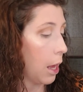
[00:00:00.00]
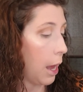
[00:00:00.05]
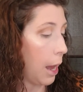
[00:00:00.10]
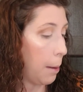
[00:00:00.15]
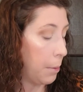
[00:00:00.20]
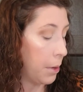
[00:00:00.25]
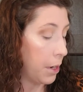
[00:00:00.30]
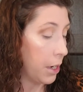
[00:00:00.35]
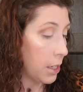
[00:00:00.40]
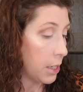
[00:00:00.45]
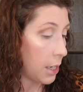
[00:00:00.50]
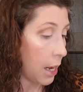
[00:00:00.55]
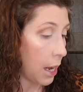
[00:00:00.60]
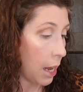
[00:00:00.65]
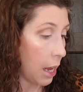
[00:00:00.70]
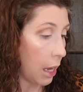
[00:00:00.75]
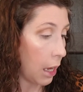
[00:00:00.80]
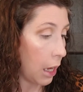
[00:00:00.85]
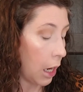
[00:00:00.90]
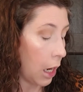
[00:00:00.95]
I'm going to
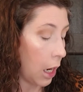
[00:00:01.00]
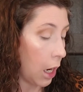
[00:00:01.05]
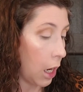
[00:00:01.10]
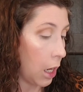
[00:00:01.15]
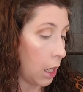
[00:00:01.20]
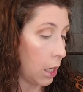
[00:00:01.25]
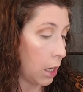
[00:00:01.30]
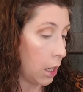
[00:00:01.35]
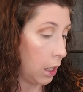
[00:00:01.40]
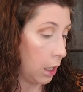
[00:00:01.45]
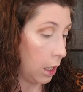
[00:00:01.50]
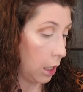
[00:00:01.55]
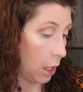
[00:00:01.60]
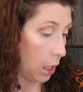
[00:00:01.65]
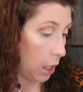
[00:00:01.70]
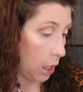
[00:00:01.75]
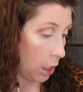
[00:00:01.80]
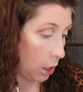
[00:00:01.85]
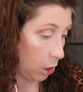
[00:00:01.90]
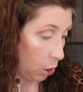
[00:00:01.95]
take
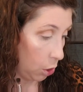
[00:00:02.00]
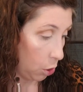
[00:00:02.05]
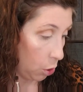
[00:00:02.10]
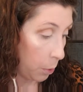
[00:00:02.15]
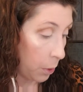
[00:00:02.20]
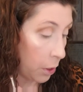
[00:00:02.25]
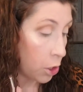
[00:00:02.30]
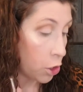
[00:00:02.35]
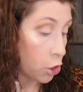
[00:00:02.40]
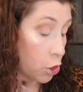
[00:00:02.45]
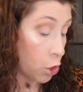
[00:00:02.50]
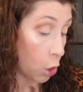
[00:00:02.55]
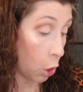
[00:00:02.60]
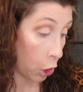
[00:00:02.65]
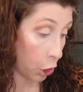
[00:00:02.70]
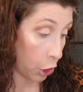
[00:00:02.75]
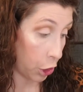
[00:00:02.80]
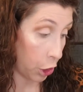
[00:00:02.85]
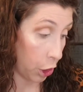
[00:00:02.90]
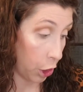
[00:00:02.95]
a little bit
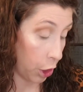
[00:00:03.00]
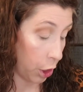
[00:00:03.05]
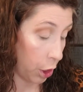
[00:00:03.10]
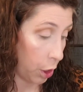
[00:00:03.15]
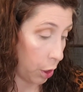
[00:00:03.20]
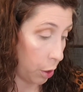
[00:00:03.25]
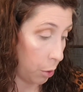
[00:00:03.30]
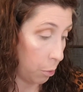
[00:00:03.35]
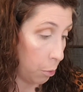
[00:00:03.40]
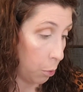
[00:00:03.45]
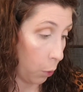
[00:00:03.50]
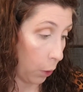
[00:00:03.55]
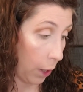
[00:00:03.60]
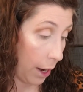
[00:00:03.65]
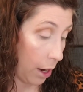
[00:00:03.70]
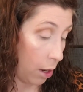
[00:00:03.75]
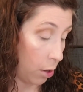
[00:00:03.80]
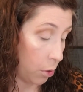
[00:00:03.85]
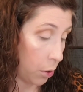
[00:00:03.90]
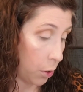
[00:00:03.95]
darker
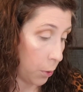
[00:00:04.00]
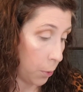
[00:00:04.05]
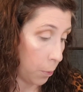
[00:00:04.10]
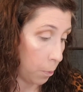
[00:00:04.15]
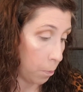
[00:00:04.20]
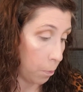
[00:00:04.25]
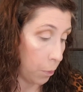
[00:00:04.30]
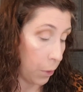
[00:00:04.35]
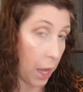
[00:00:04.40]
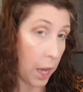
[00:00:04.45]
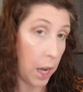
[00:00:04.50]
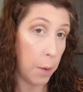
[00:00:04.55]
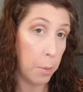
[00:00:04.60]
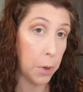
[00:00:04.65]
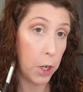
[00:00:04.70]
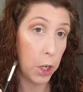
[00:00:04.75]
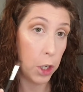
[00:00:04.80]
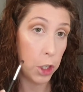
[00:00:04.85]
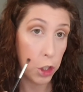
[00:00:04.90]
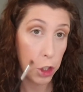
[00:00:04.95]
brown and I'm
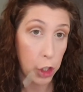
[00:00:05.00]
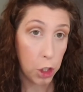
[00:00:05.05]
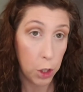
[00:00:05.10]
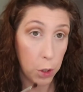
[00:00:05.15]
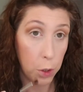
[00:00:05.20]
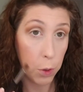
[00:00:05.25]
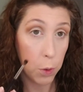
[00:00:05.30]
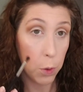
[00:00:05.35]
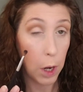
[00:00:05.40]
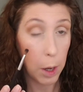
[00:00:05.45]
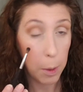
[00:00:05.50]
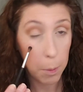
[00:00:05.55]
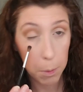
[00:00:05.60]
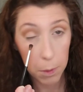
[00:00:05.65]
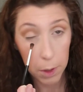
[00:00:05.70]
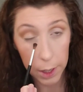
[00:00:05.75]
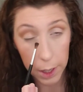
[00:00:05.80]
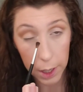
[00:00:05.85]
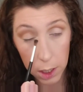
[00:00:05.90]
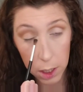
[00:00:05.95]
going to do
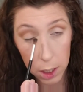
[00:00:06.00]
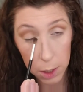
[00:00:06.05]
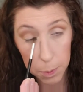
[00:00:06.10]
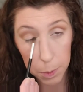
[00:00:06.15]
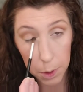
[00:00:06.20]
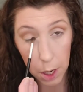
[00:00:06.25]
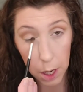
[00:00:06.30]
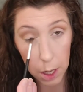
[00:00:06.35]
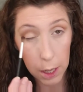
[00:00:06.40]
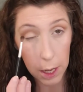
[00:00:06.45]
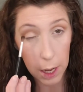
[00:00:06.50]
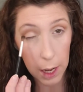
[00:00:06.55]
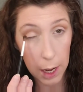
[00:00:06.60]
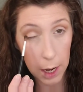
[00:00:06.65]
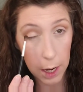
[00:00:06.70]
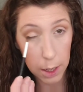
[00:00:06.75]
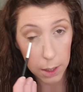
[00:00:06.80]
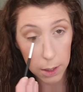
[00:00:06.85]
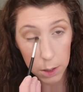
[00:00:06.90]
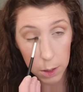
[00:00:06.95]
like a spotlight
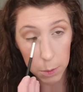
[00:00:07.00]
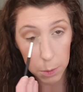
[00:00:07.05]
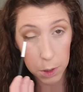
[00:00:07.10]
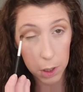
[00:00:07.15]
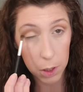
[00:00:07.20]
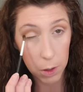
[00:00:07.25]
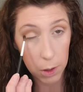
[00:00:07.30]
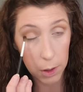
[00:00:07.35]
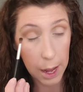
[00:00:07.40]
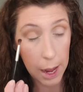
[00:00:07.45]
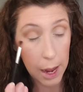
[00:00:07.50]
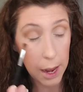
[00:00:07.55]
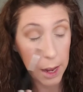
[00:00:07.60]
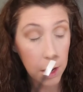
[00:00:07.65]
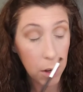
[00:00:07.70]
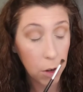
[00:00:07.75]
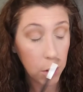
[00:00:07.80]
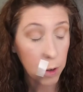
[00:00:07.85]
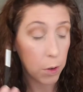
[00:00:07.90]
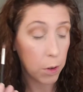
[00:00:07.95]
eye. So I'm going to do
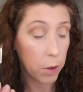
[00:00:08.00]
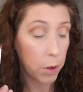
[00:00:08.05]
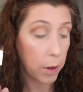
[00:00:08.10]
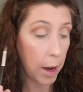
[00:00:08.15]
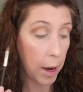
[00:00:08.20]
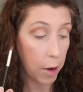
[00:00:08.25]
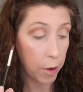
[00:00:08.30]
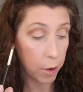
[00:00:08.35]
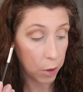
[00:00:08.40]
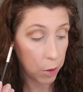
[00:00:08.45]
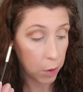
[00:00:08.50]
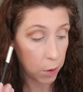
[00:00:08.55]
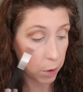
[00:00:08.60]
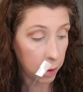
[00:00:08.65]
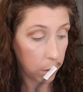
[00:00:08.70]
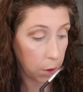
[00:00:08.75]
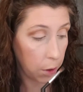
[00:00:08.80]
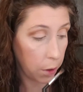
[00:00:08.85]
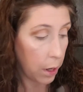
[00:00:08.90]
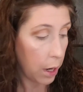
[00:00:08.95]
inner corner, outer
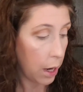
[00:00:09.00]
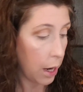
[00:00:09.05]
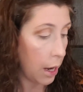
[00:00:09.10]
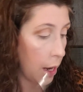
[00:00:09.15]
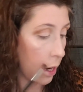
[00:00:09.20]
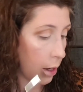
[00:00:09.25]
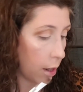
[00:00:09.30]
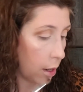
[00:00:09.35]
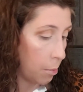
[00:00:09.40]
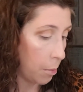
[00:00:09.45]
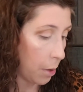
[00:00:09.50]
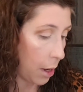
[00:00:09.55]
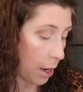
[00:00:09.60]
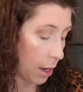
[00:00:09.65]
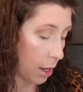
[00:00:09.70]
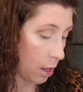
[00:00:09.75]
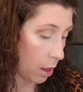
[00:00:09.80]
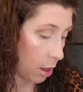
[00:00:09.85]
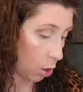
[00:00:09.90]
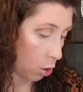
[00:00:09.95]
corner, combine
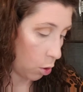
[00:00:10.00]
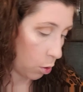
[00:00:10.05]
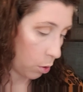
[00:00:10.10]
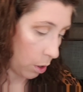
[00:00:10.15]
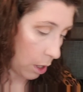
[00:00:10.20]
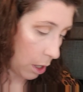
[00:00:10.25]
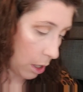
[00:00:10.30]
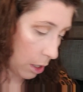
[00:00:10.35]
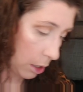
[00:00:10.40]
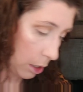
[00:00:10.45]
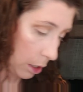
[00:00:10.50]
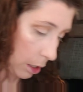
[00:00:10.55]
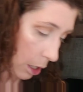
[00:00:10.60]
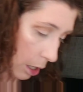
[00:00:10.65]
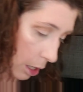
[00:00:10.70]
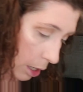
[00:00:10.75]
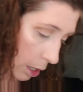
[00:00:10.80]
it in the crease.